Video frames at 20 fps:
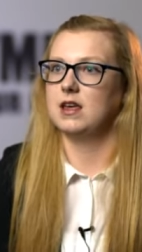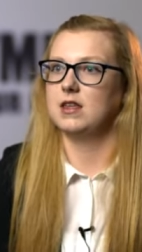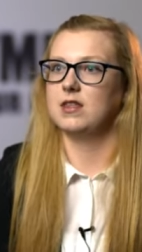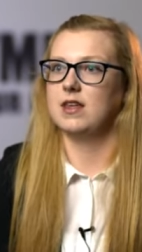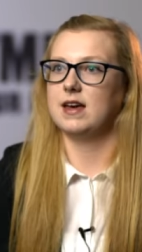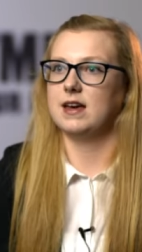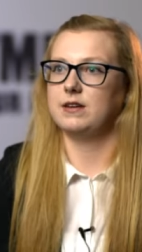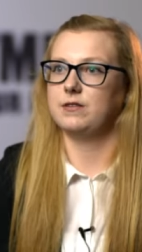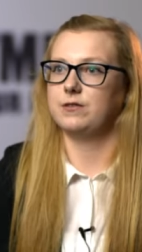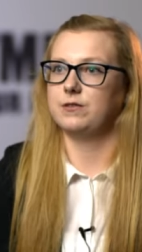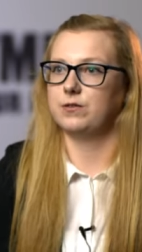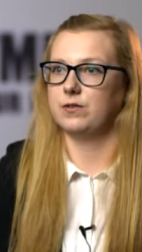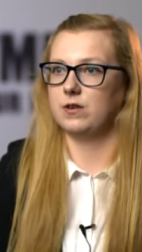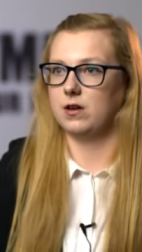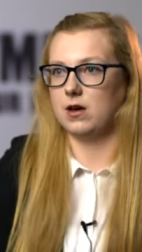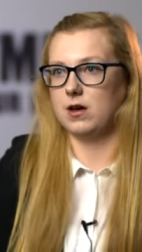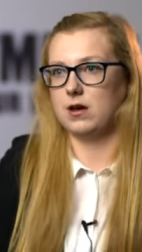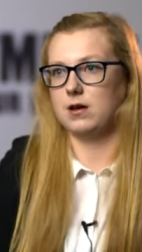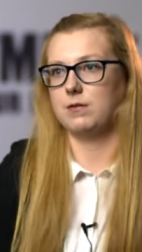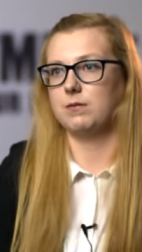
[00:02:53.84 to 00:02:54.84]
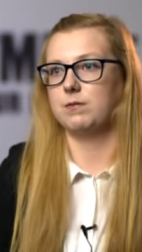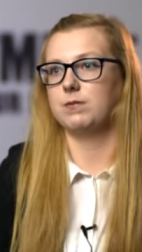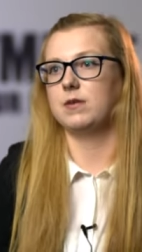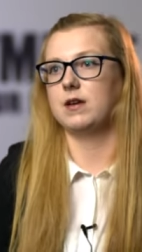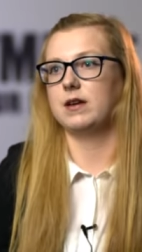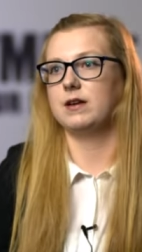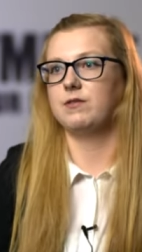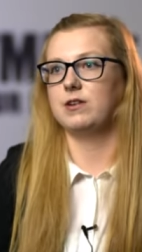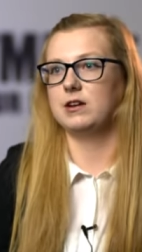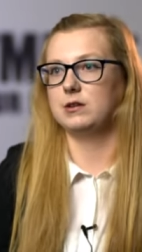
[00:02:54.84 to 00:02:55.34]
they've um,
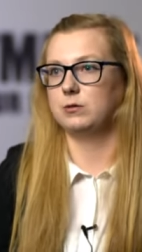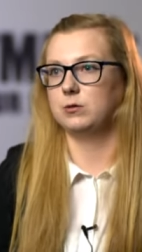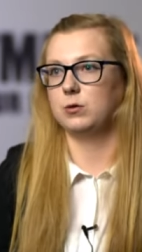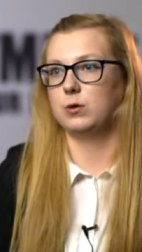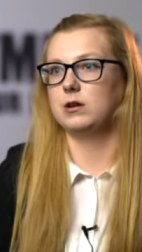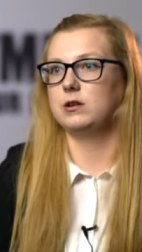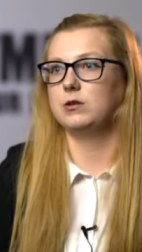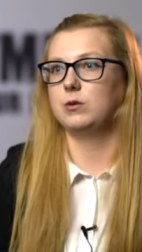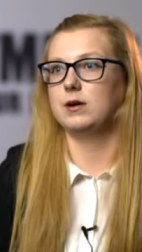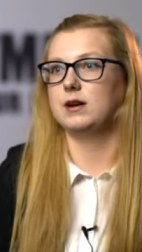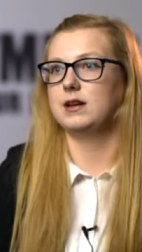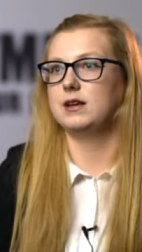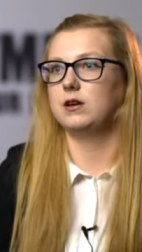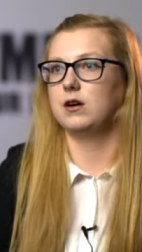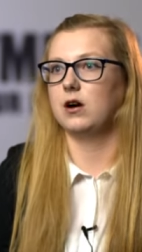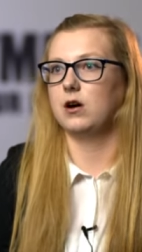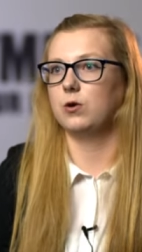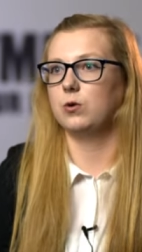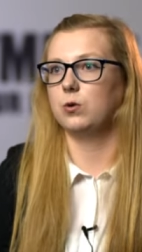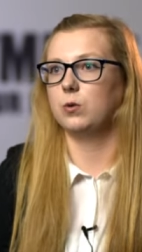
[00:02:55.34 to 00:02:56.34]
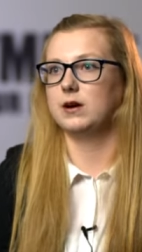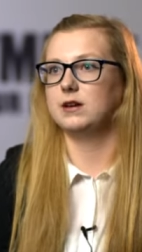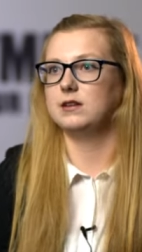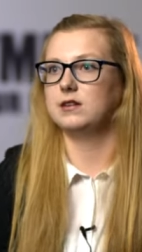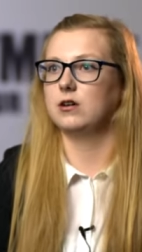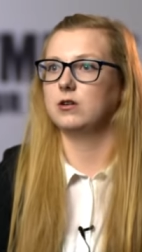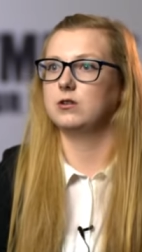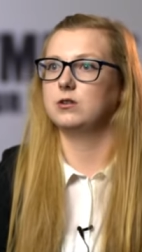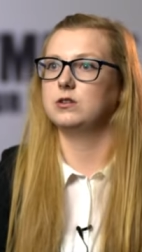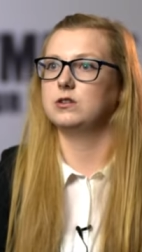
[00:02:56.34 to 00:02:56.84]
Investment 2020 always
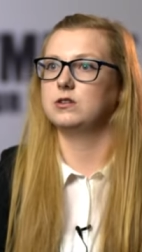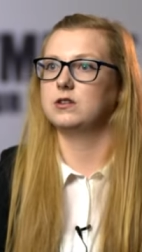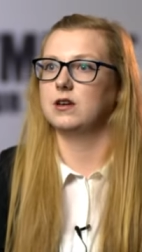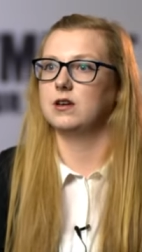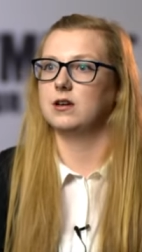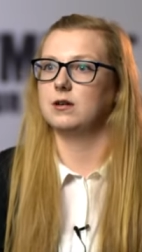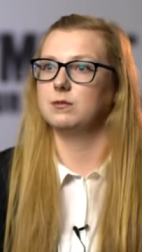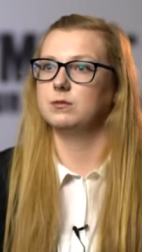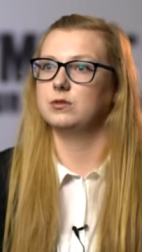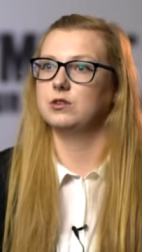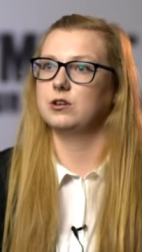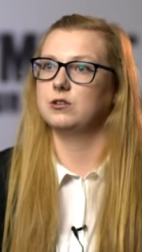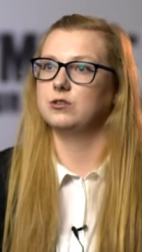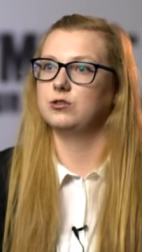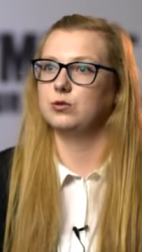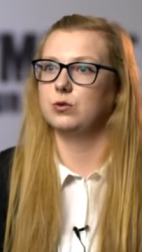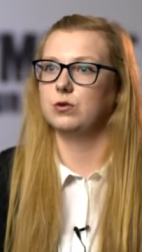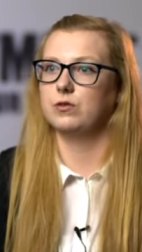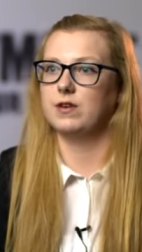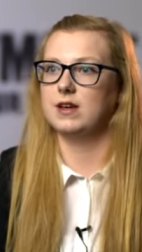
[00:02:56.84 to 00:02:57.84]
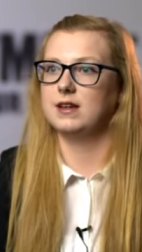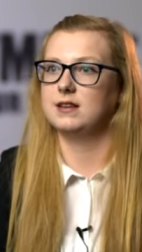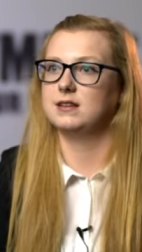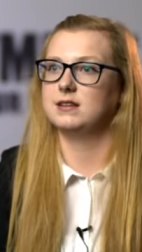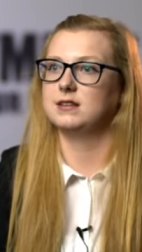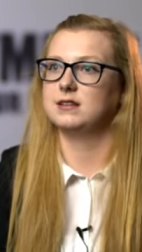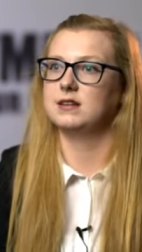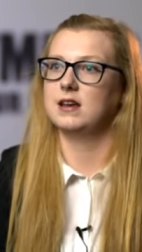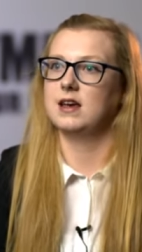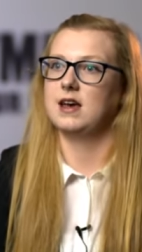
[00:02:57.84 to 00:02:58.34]
host um, social
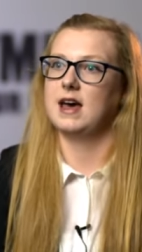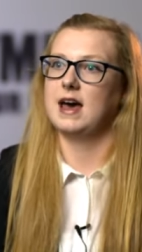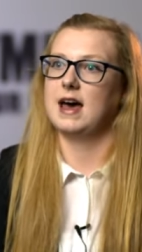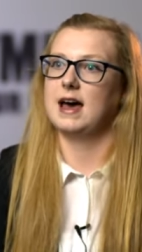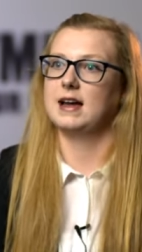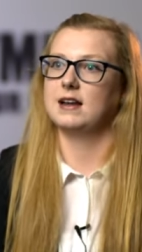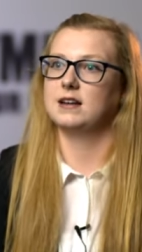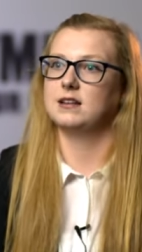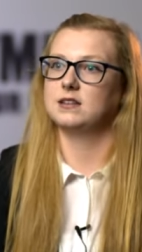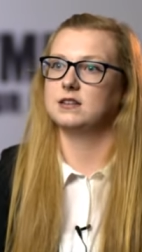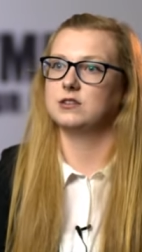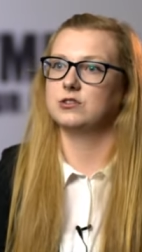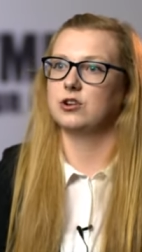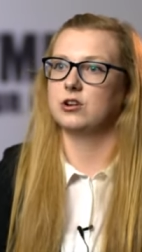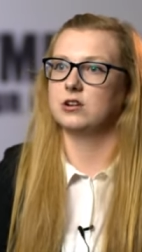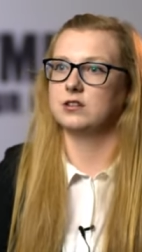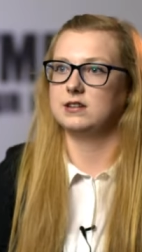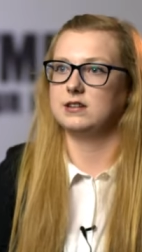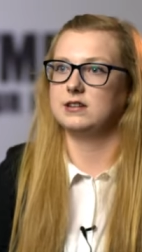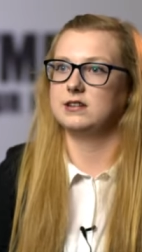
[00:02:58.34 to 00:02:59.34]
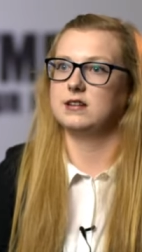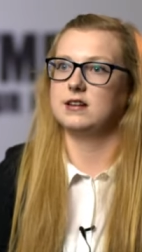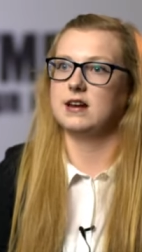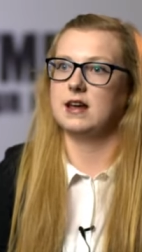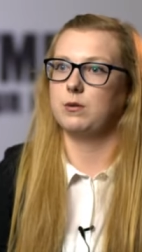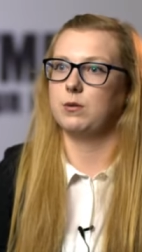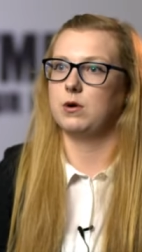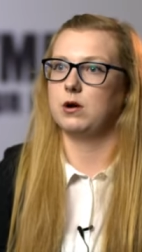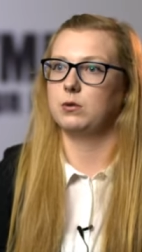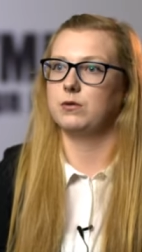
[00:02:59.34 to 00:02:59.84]
events and chances to
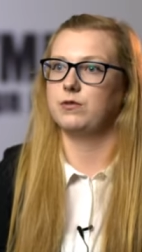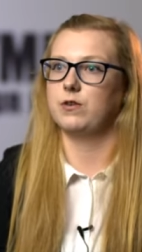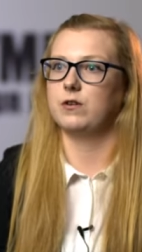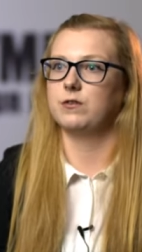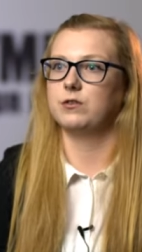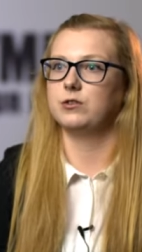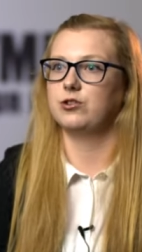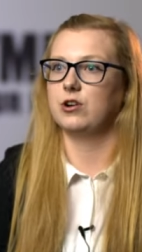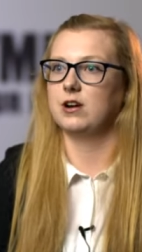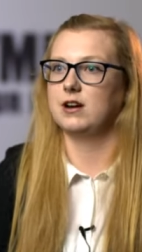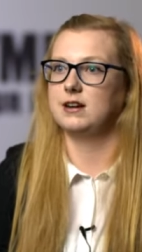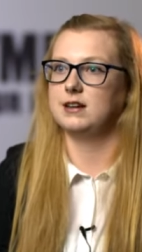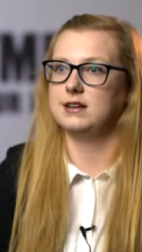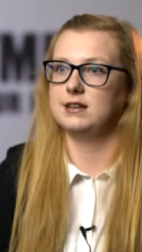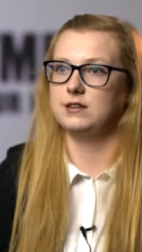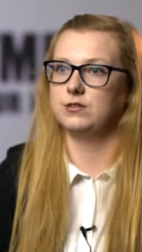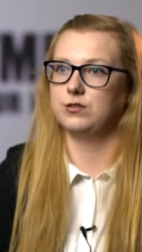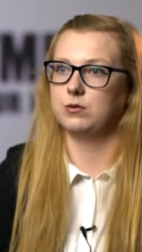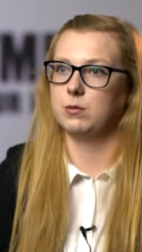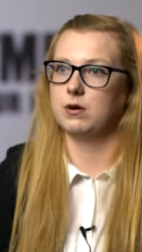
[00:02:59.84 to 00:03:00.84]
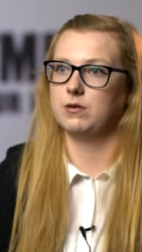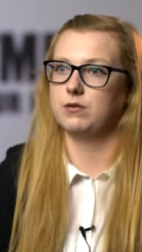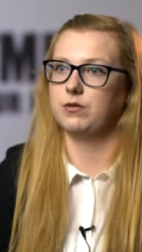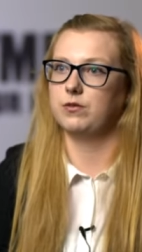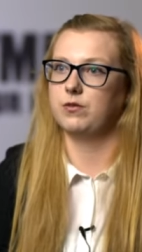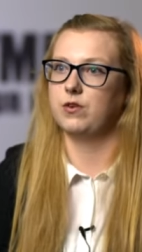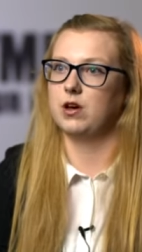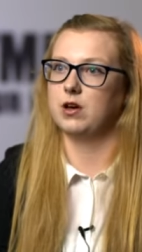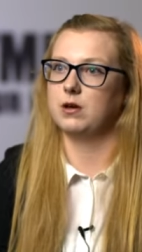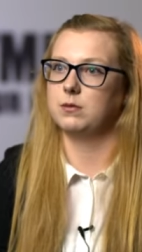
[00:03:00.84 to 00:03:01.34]
network with other trainees from other
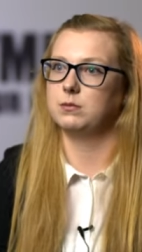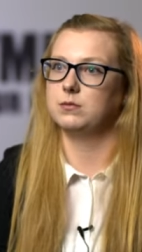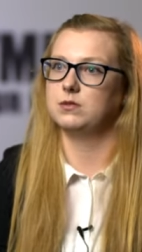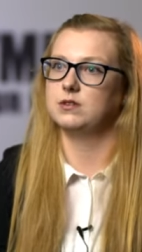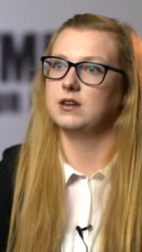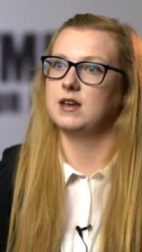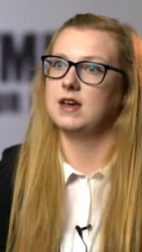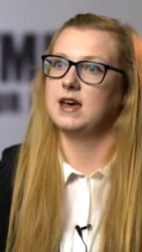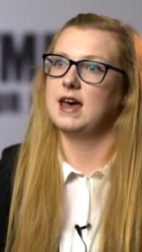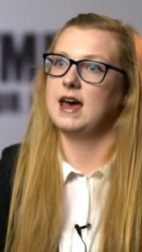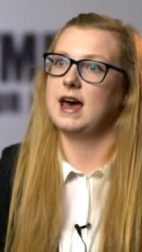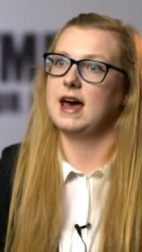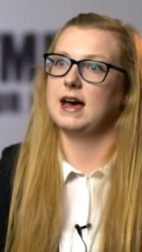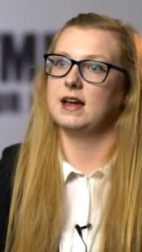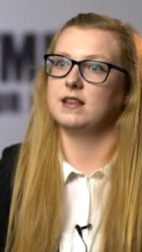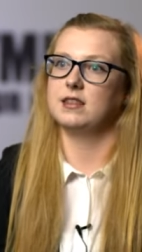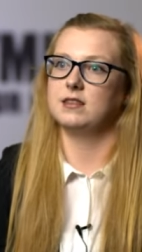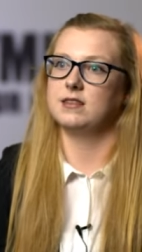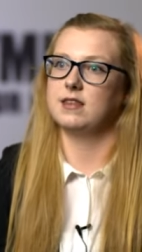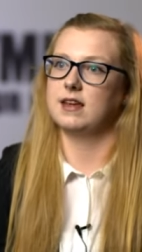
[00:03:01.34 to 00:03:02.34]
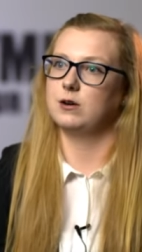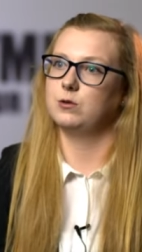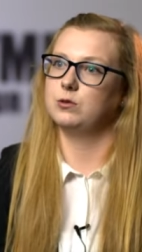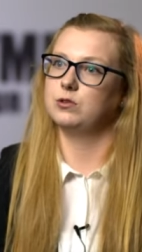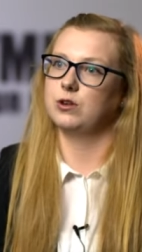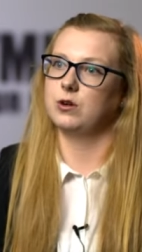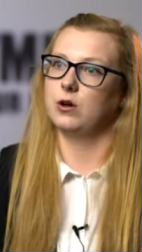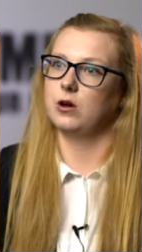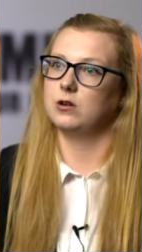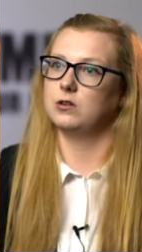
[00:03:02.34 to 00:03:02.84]
firms and they
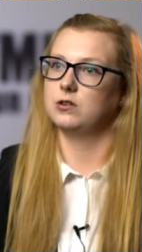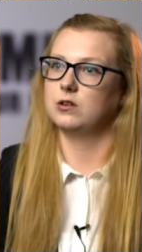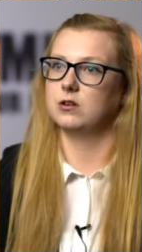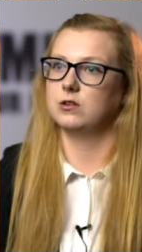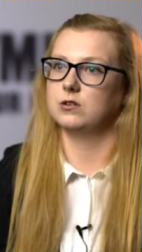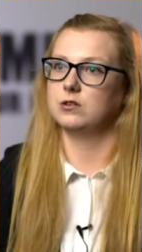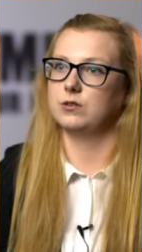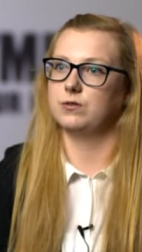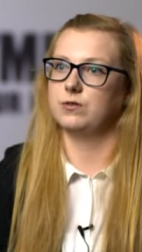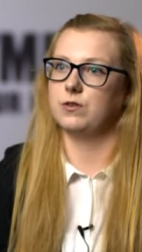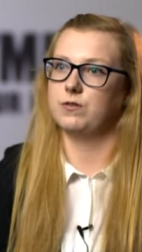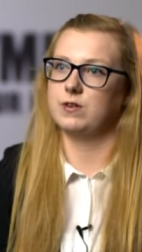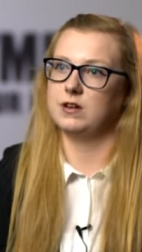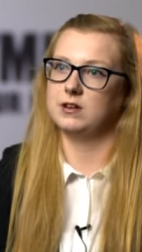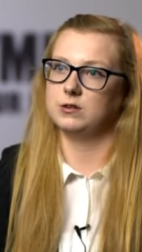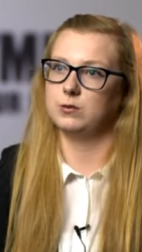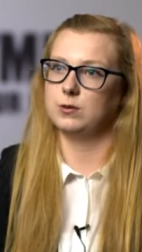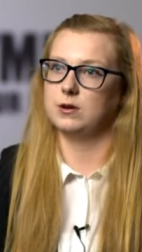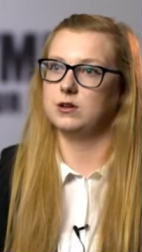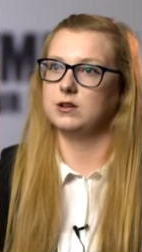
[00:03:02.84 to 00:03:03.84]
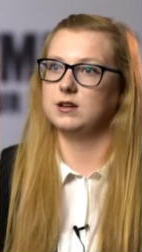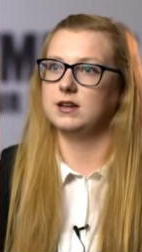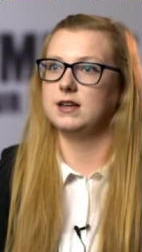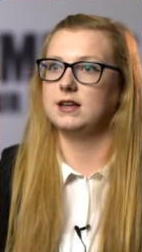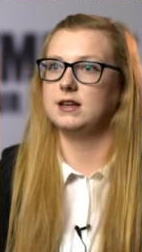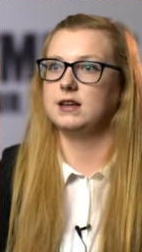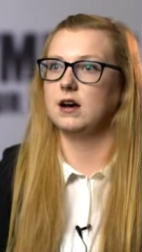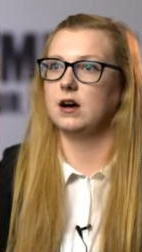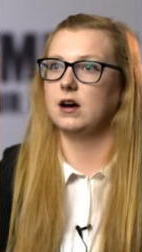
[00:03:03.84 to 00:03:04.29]
also host lots of events where you can hear